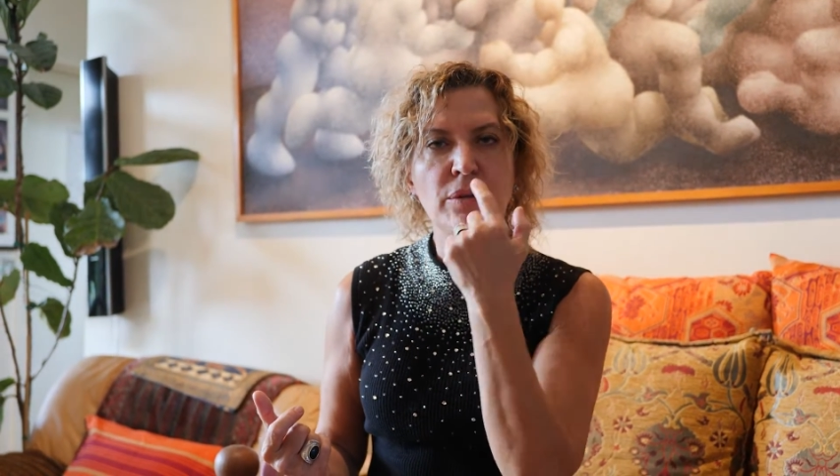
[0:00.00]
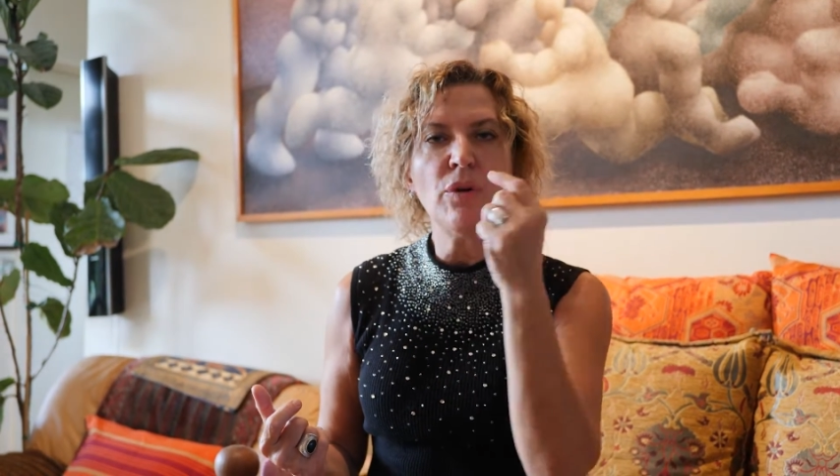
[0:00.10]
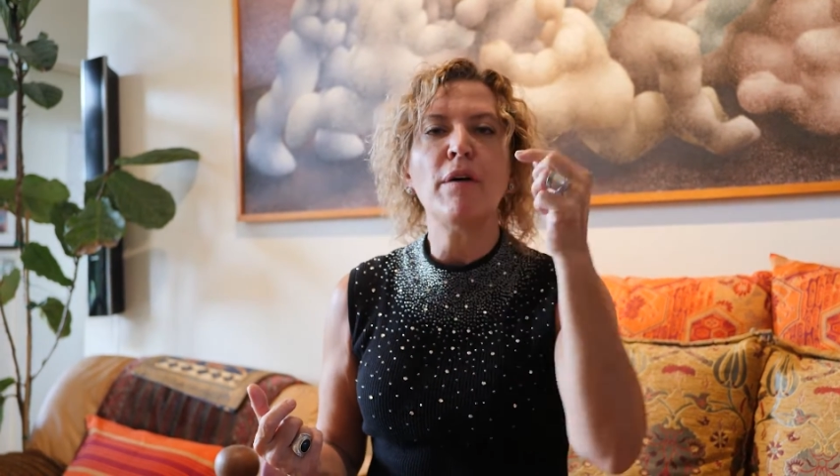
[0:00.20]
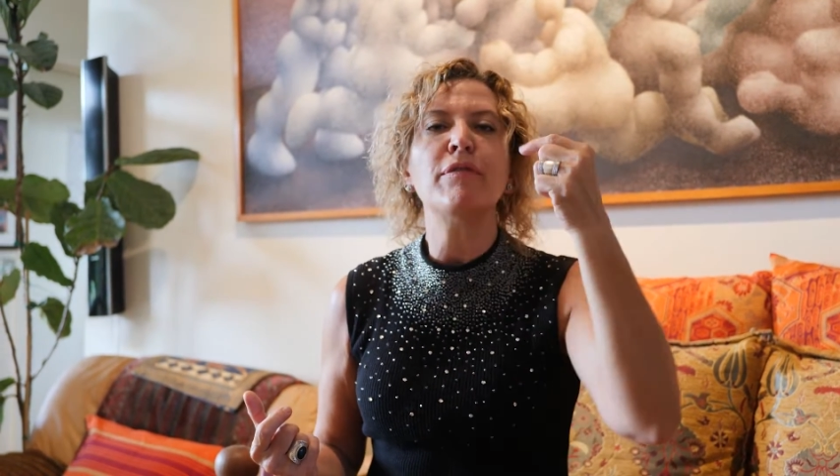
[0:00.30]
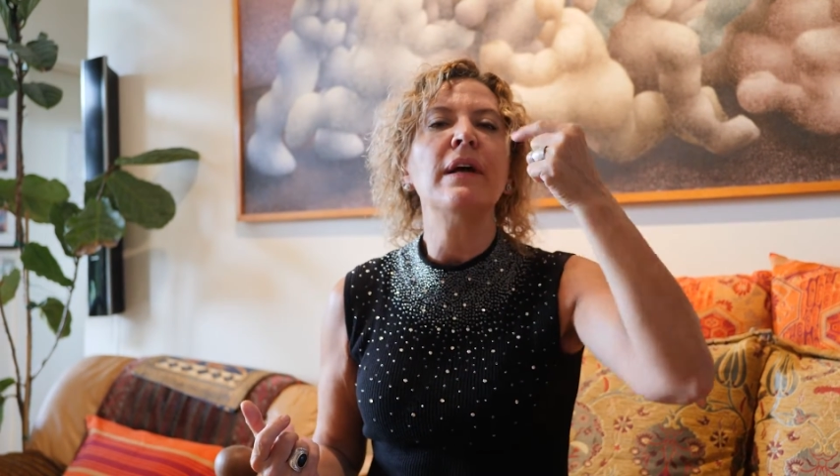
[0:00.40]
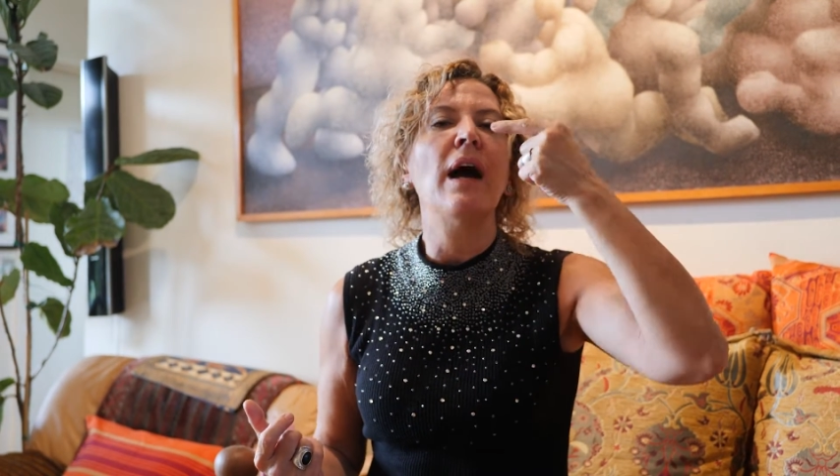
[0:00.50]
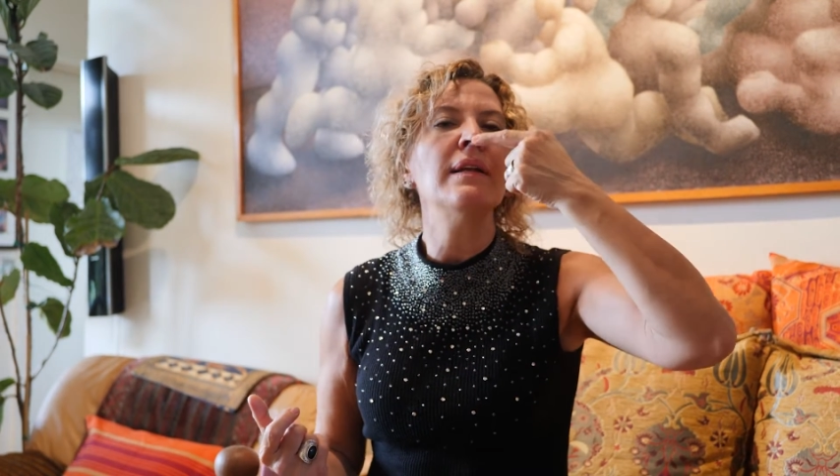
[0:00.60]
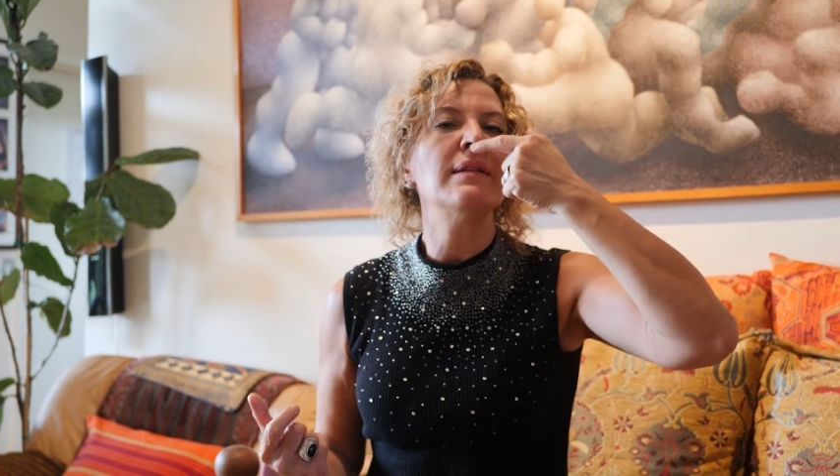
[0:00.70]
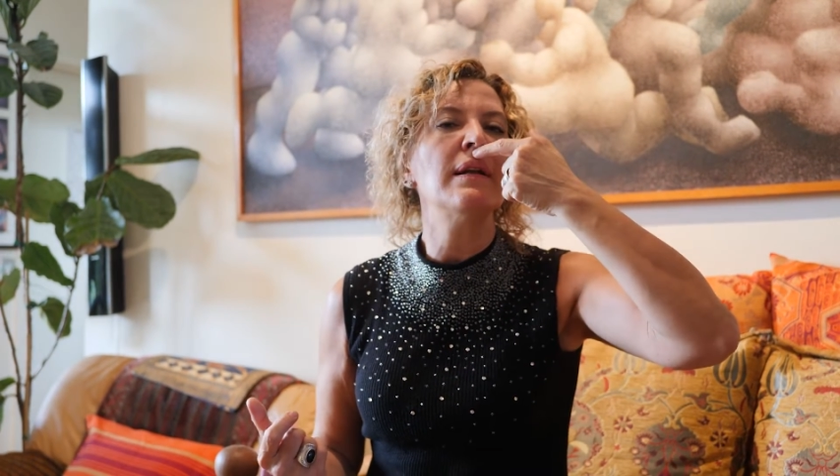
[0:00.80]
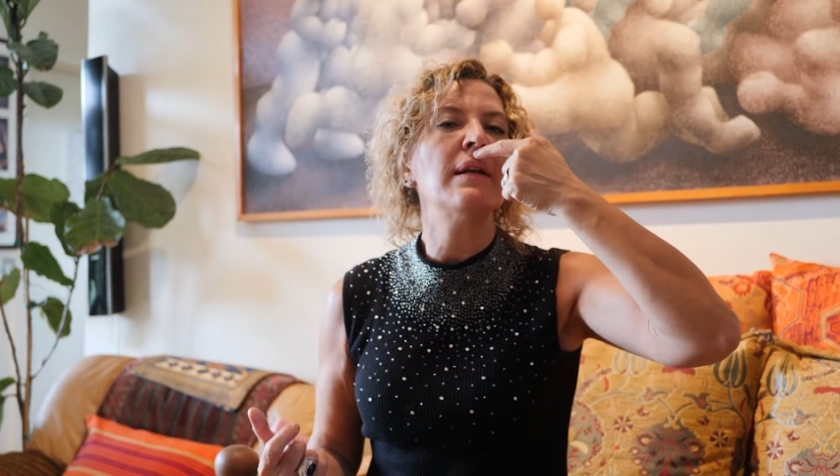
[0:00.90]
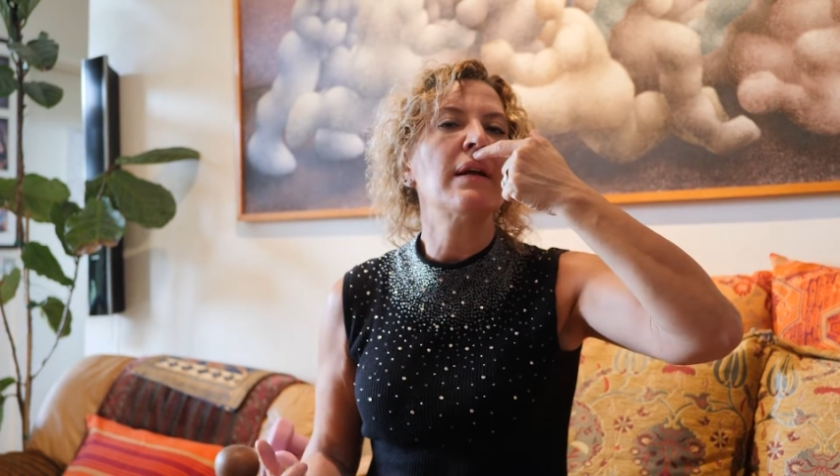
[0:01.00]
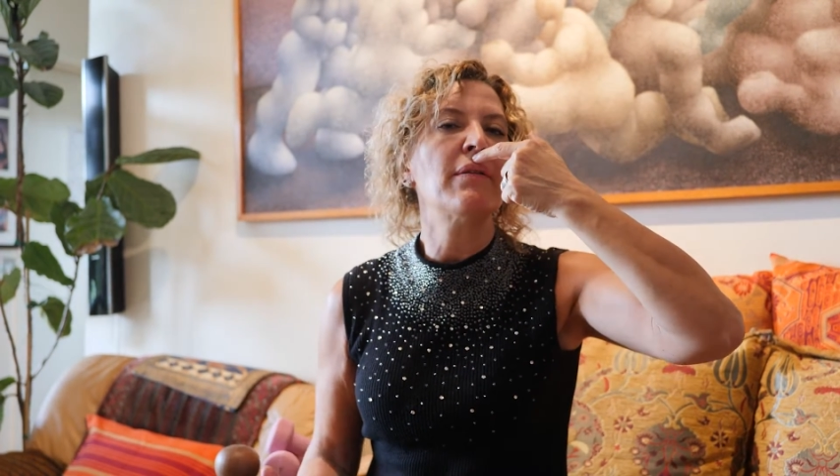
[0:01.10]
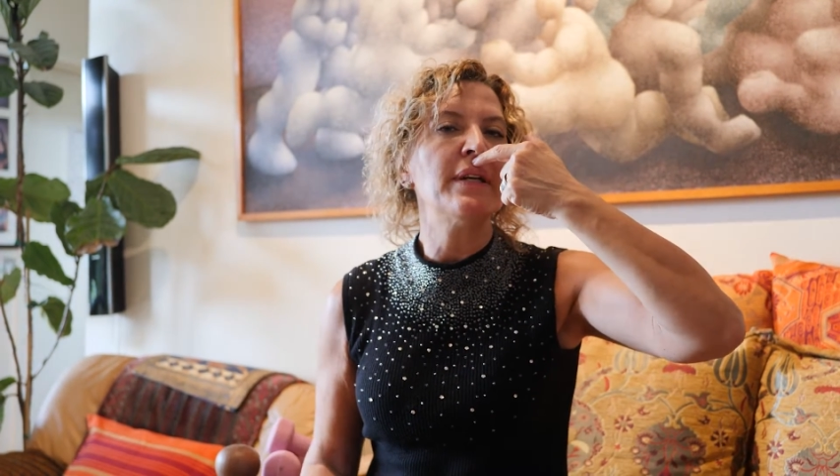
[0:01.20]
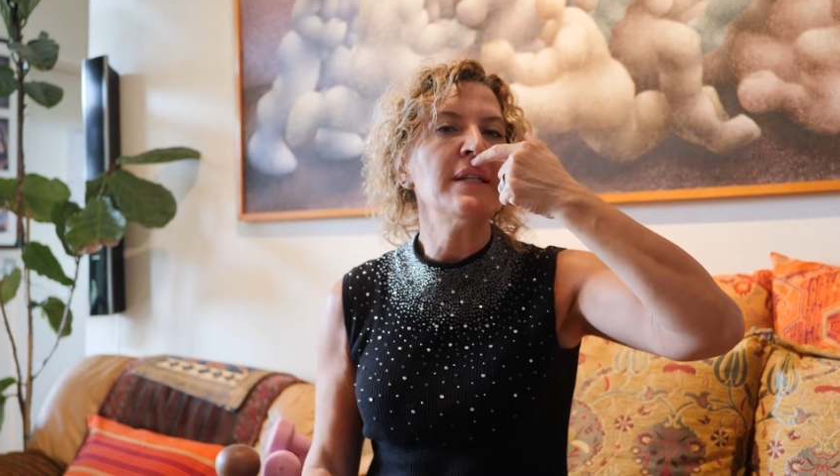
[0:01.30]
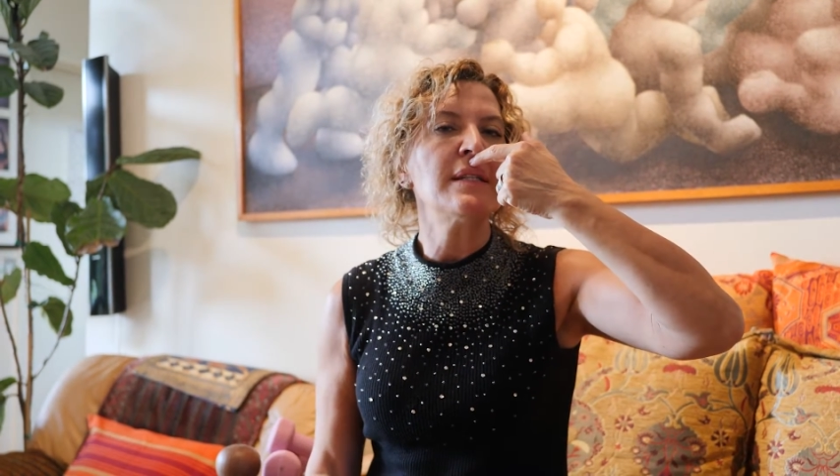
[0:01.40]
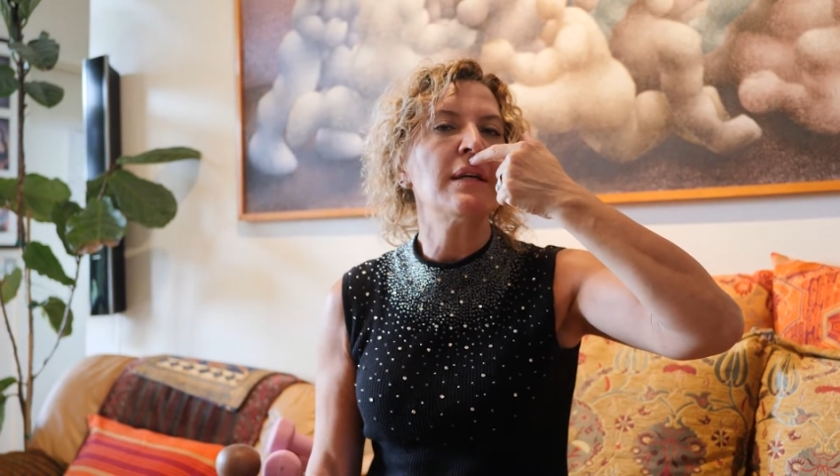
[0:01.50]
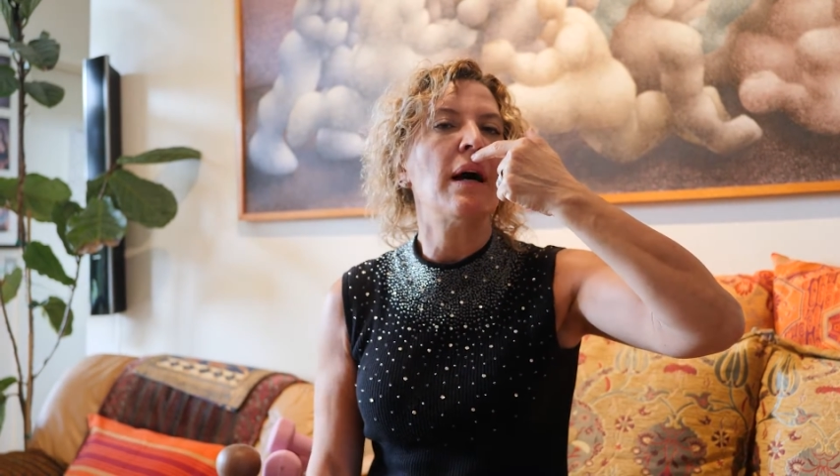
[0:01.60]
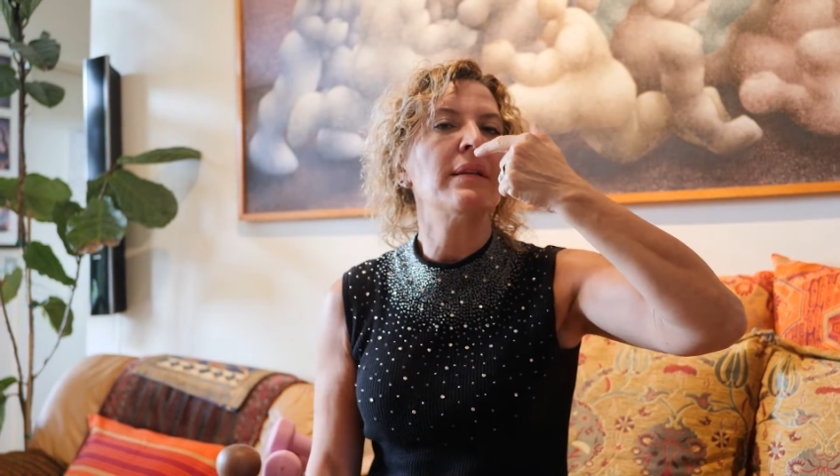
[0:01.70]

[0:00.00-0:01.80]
you have a little crease,